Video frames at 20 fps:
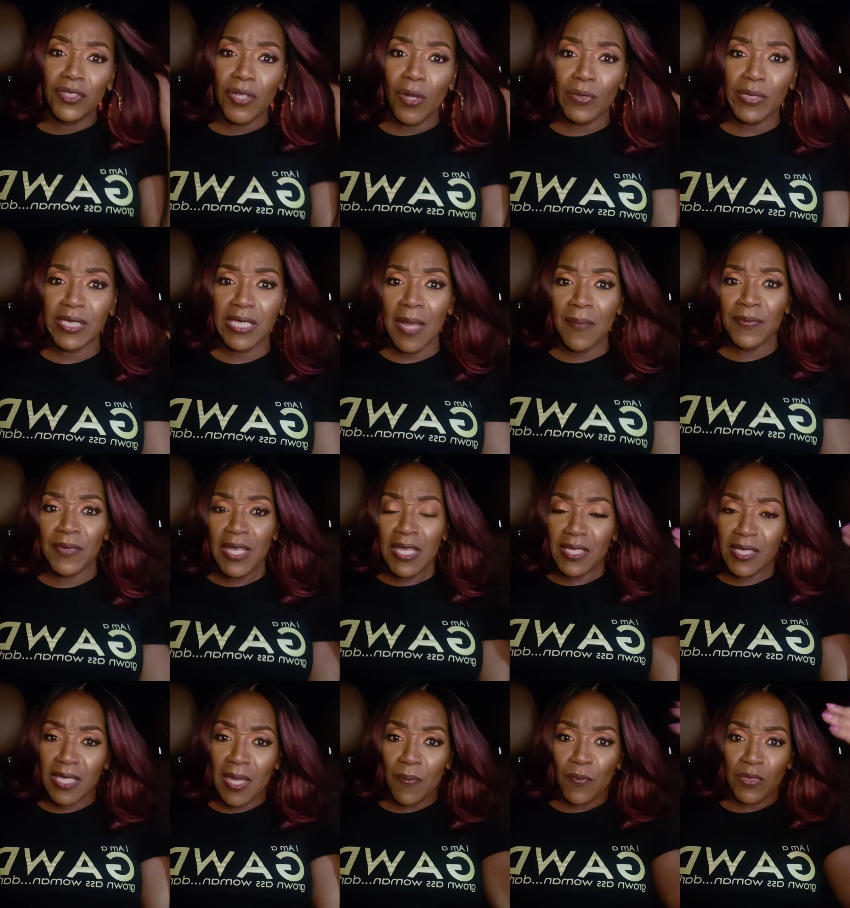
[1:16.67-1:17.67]

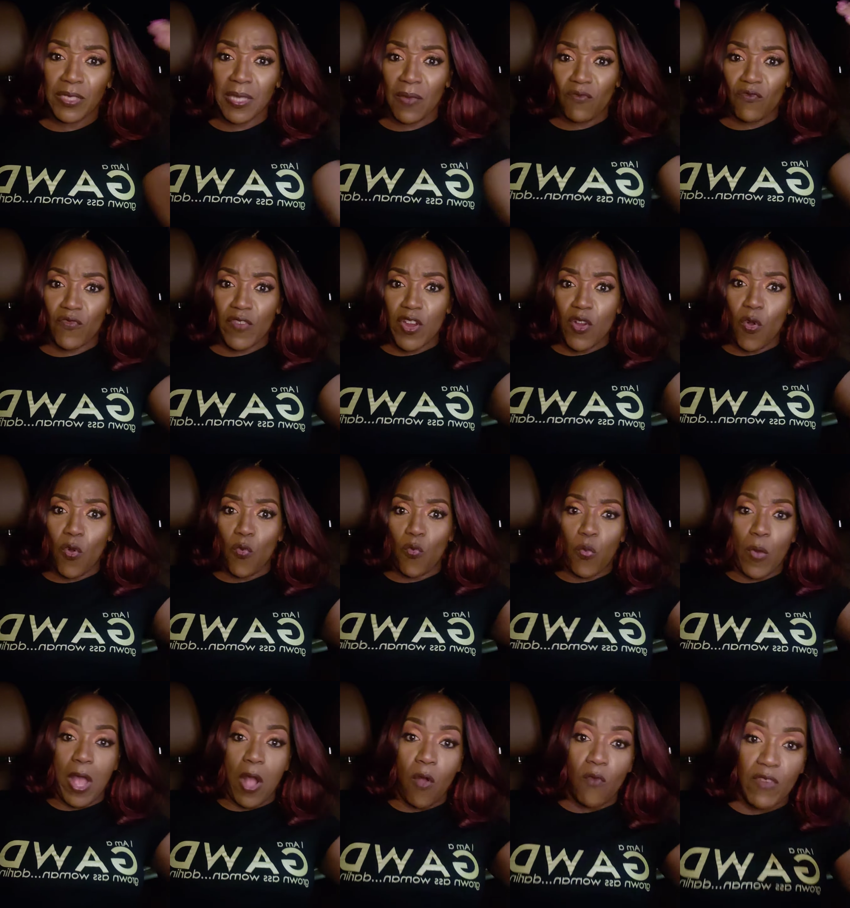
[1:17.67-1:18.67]
some real
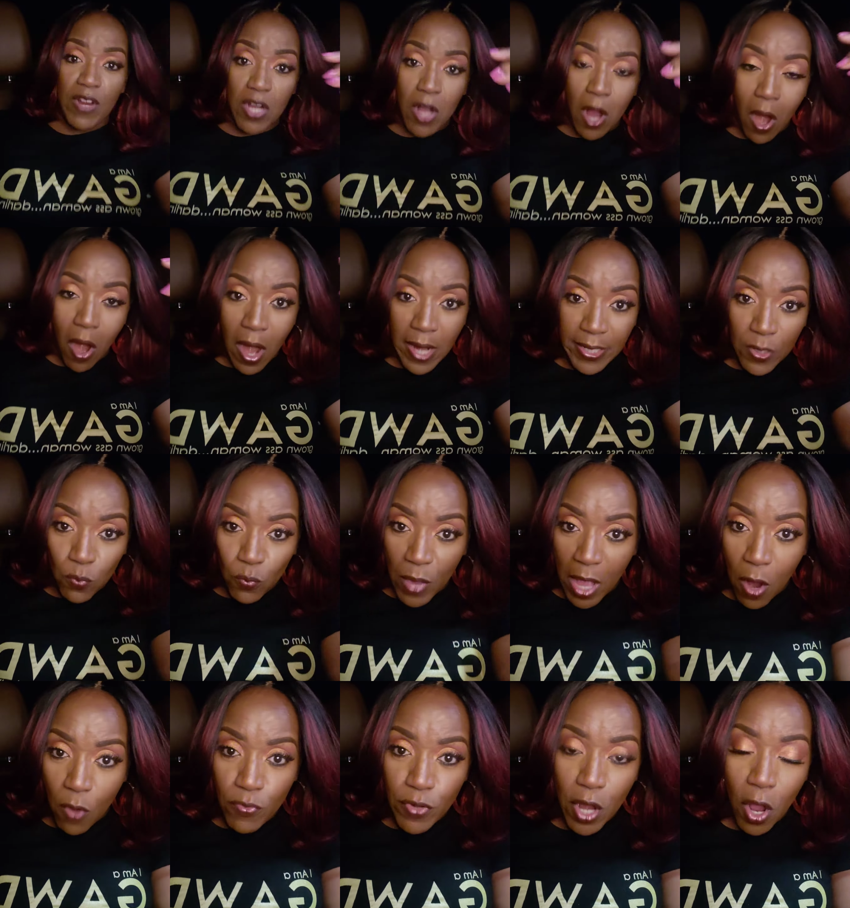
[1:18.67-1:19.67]
well-regarded,
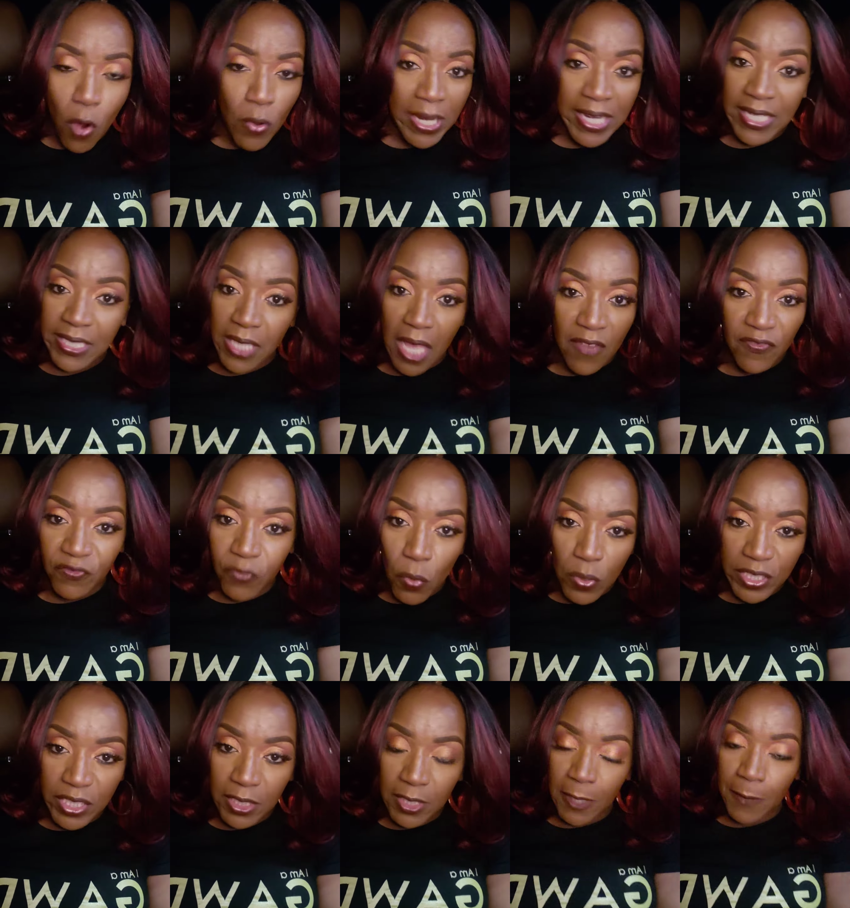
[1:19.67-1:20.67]
well-known, and it's
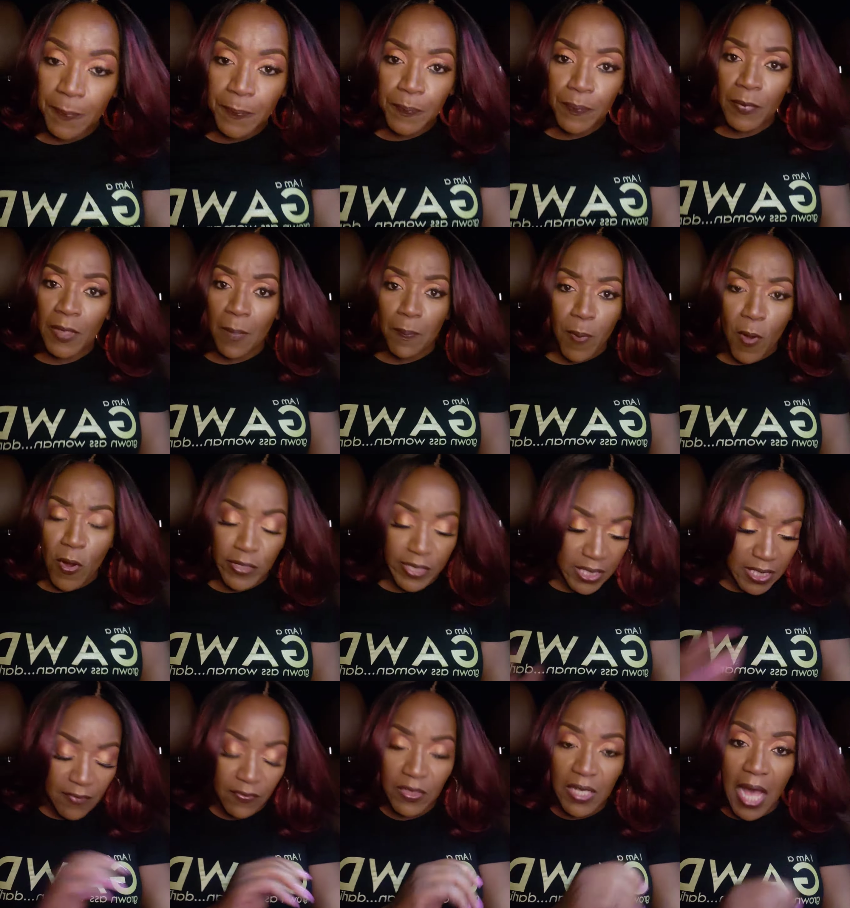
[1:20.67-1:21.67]
unfortunate,
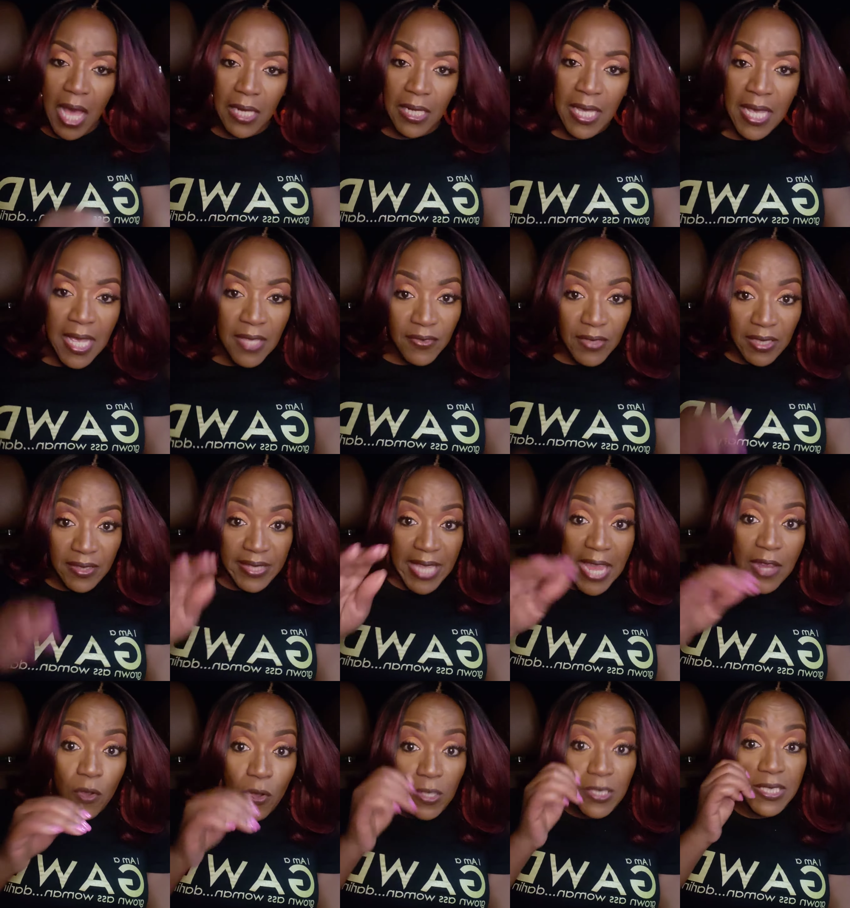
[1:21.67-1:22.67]
person of color, that
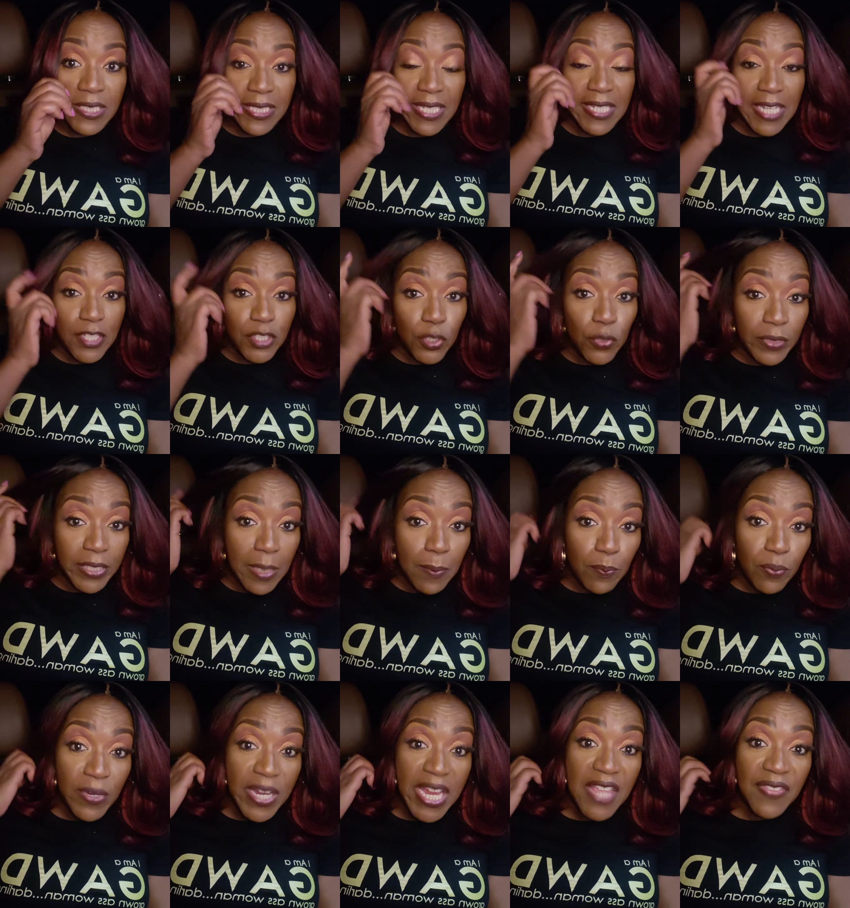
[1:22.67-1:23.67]
they're going to see that you can
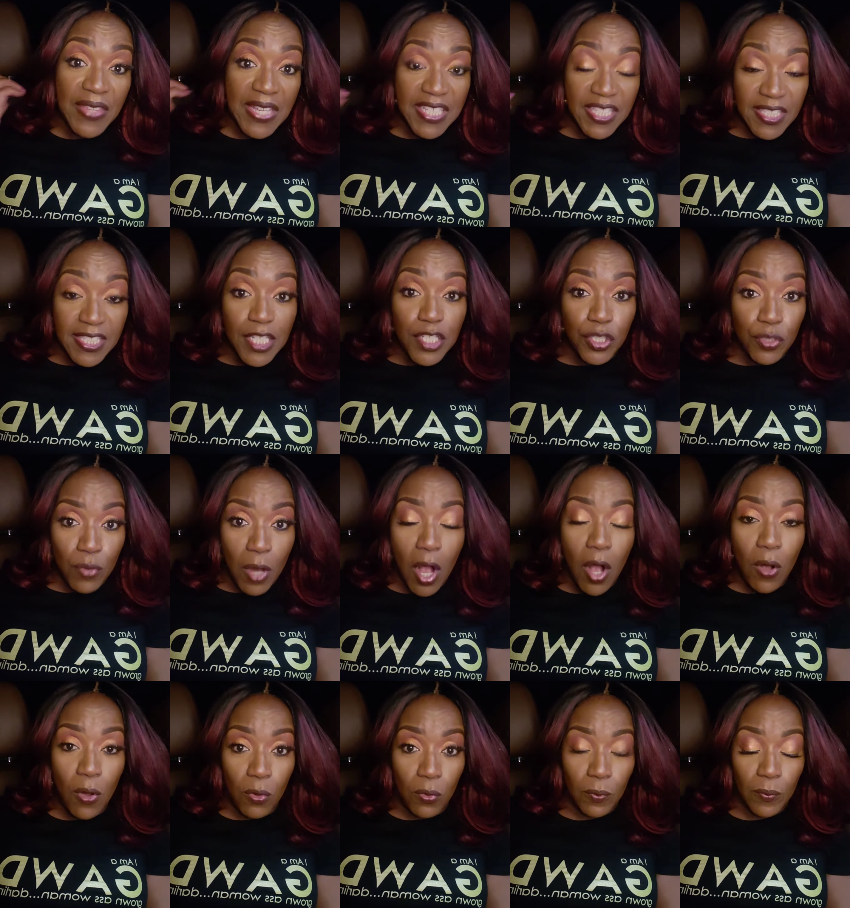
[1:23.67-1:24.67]
breathe and send you
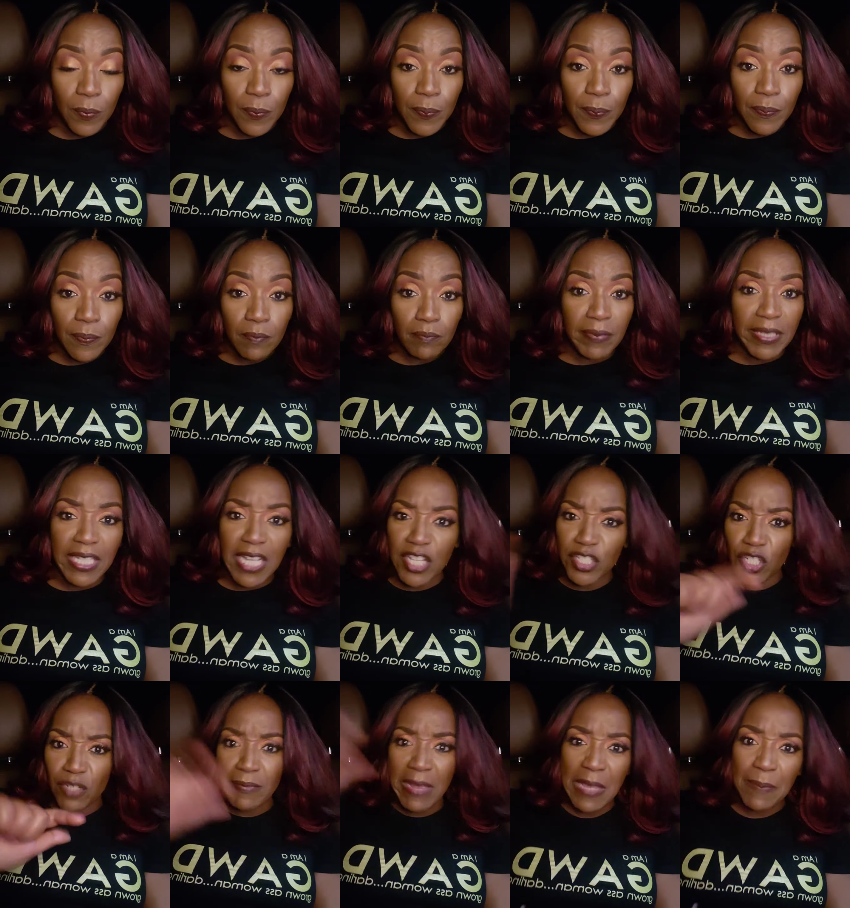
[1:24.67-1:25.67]
home
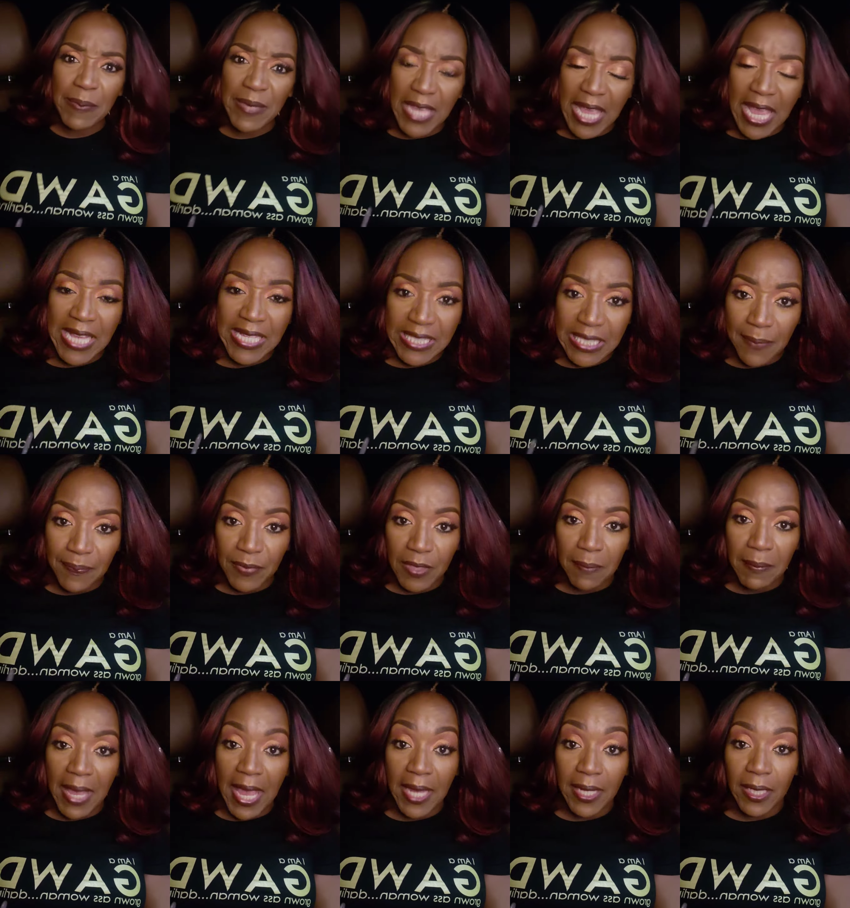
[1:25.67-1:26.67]
because you may be
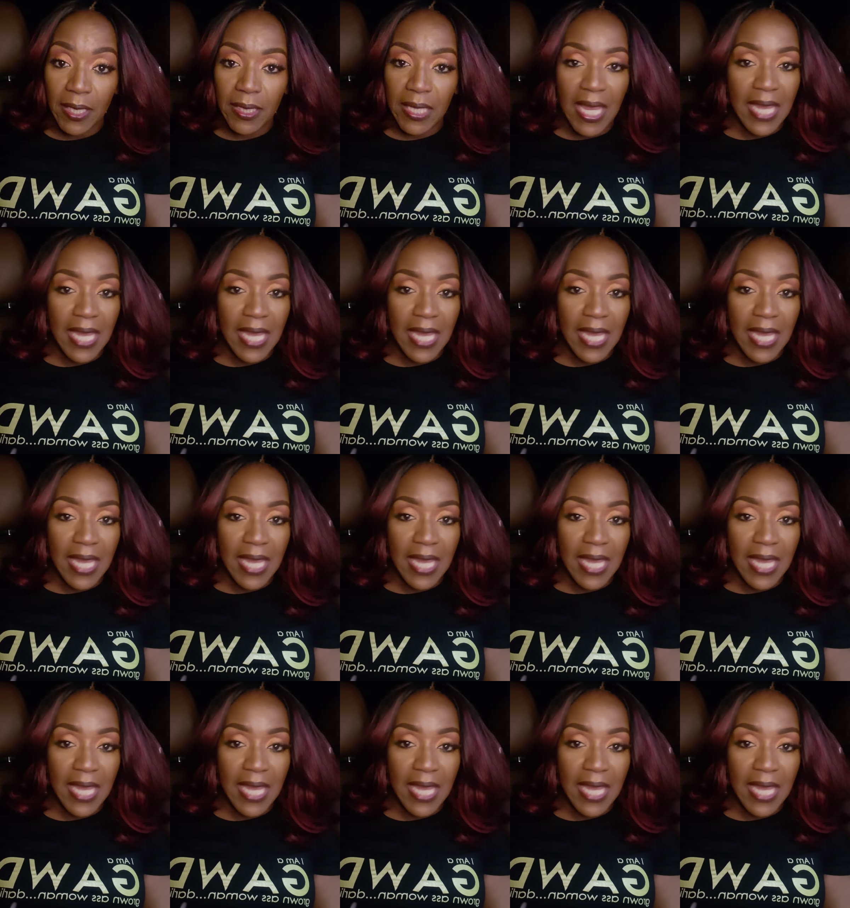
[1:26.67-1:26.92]
asymptomatic.